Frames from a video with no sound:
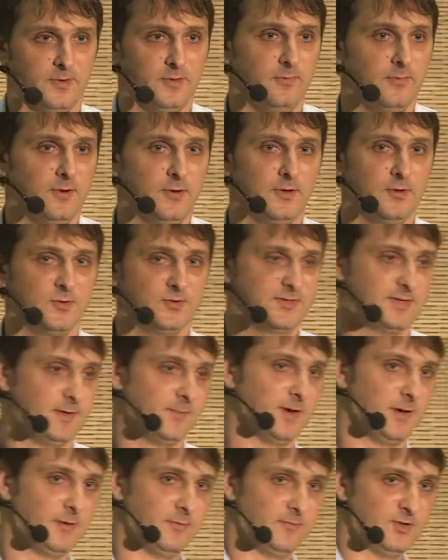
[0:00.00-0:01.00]
You will use some
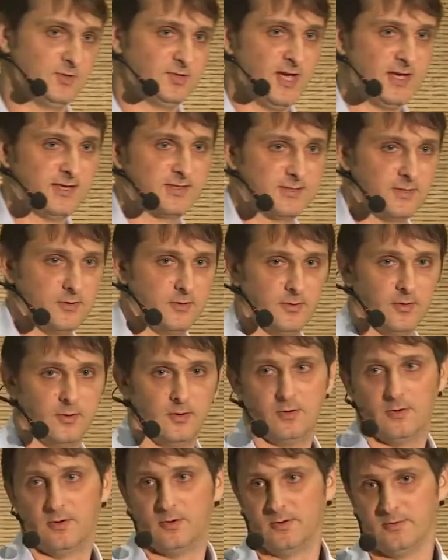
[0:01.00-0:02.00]
kind of the JSON
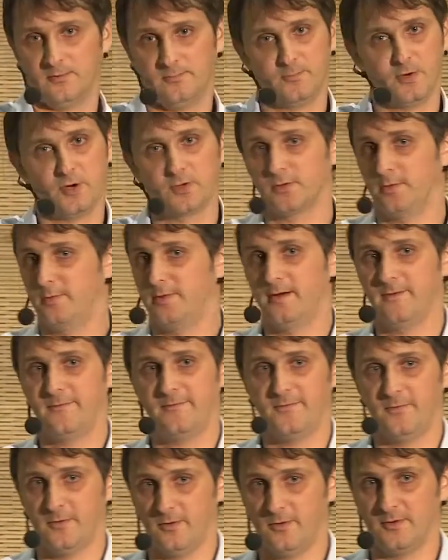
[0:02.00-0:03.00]
or
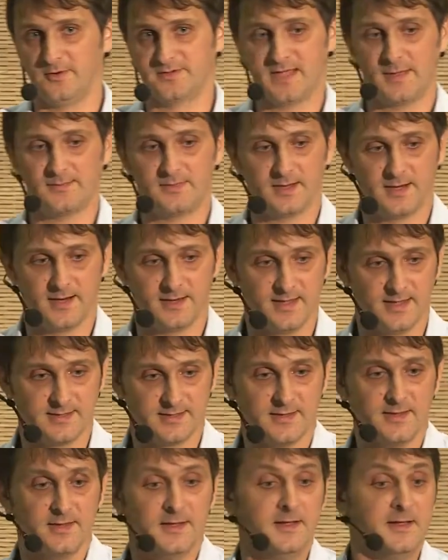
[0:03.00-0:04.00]
protobuf or something like that.